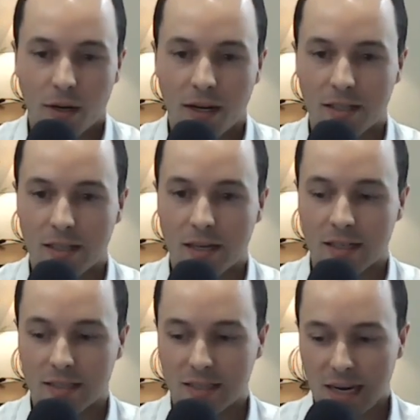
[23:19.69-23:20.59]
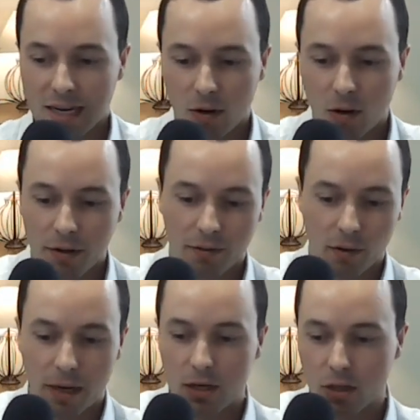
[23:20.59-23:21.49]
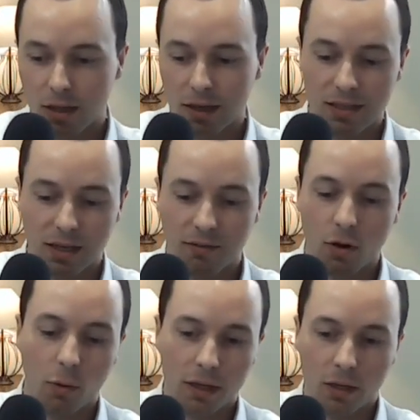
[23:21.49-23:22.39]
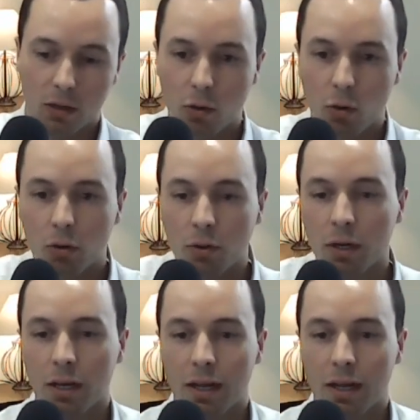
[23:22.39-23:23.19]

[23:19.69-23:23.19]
Because it's taking all the information that instead of going into Google